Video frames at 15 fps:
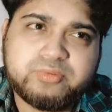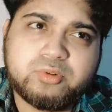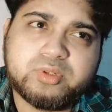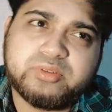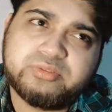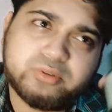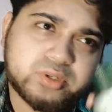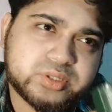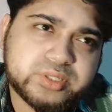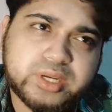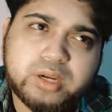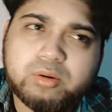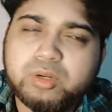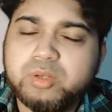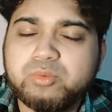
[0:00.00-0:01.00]
For the first
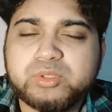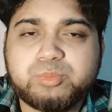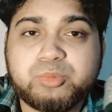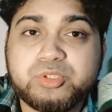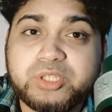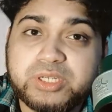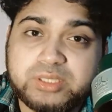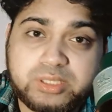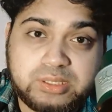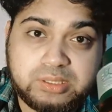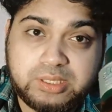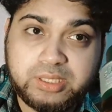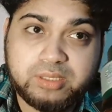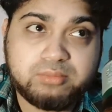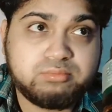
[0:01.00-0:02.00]
hour, it was projecting
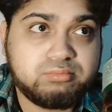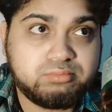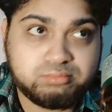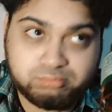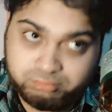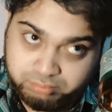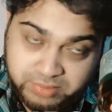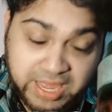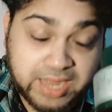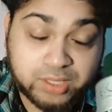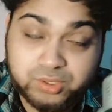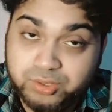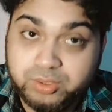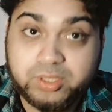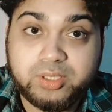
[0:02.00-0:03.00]
like
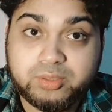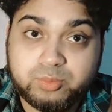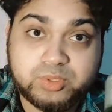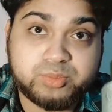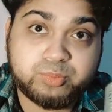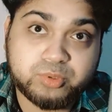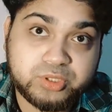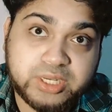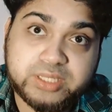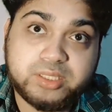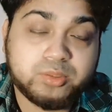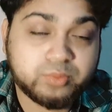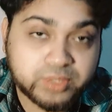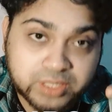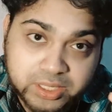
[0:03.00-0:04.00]
actually it was
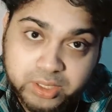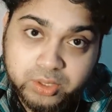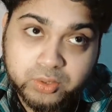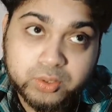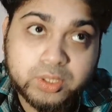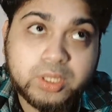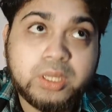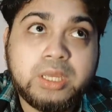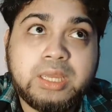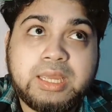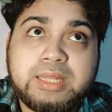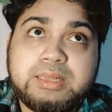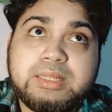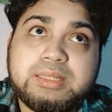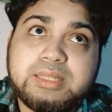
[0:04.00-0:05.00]
projecting really good,
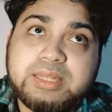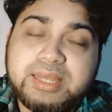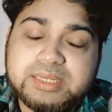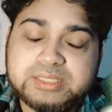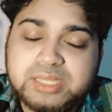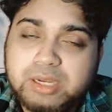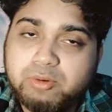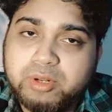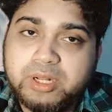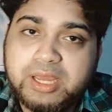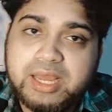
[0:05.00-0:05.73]
and then the next hour and a